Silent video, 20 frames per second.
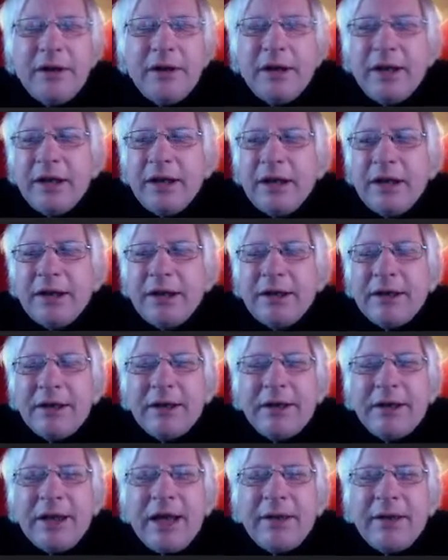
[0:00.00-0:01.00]
And
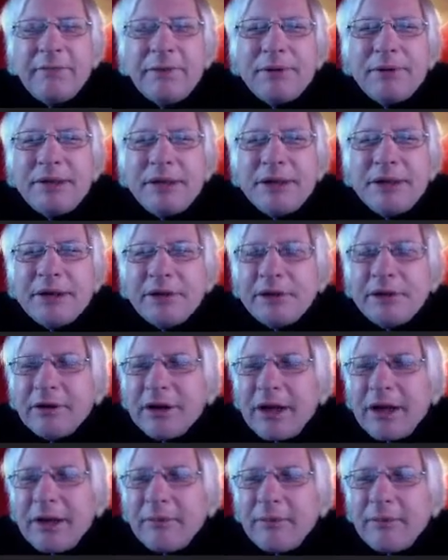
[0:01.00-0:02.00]
that particular
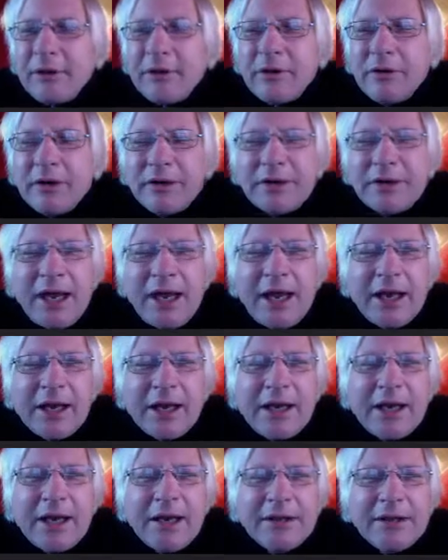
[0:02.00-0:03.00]
chemical
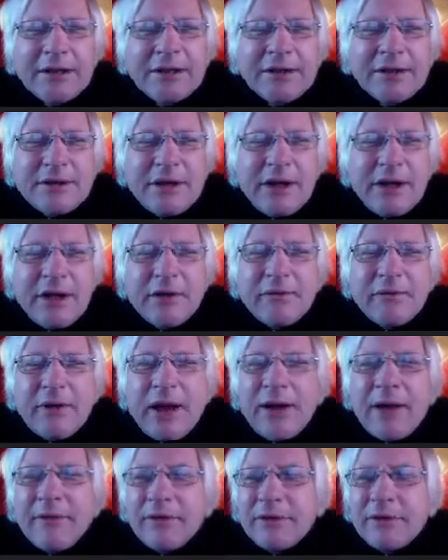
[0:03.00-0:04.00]
attack has
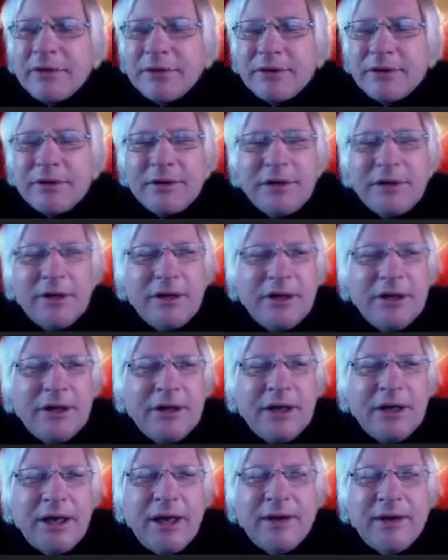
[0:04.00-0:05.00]
unraveled
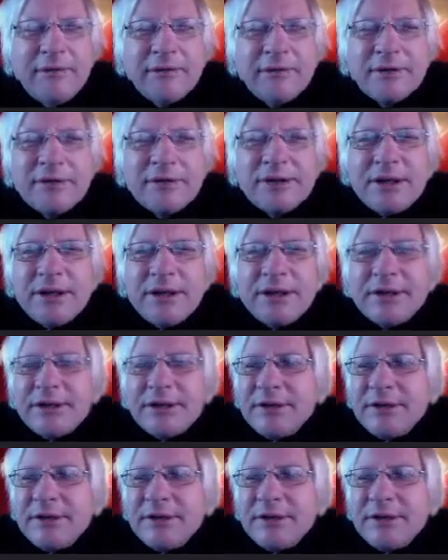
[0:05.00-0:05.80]
ever since.